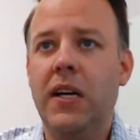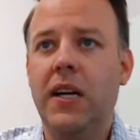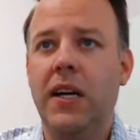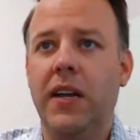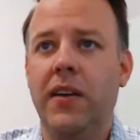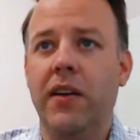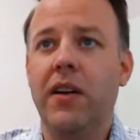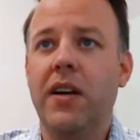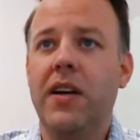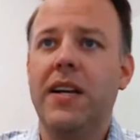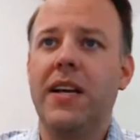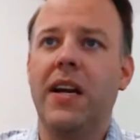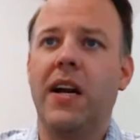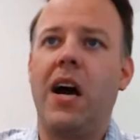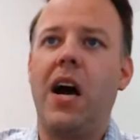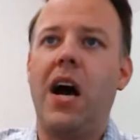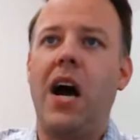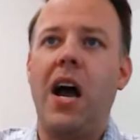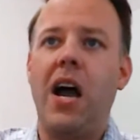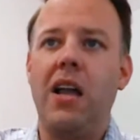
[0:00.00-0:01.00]
and they're going to get a
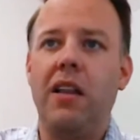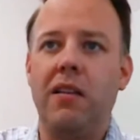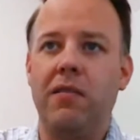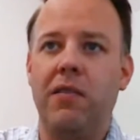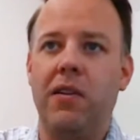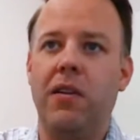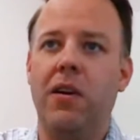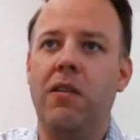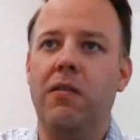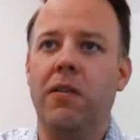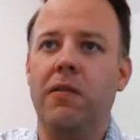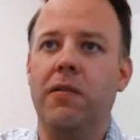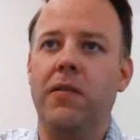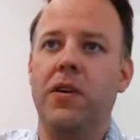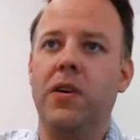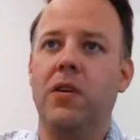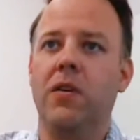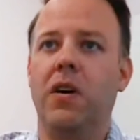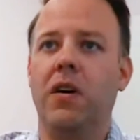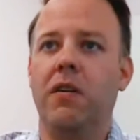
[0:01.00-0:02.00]
high-level
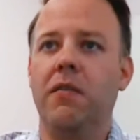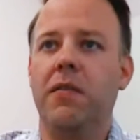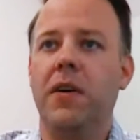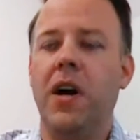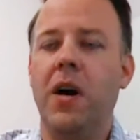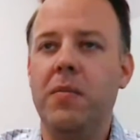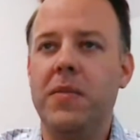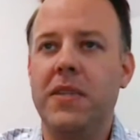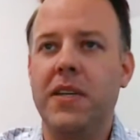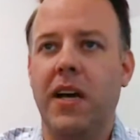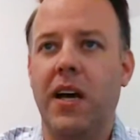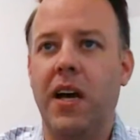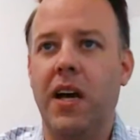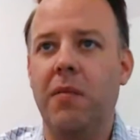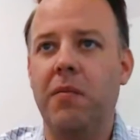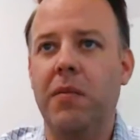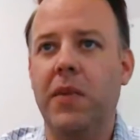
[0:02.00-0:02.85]
overview of uptime,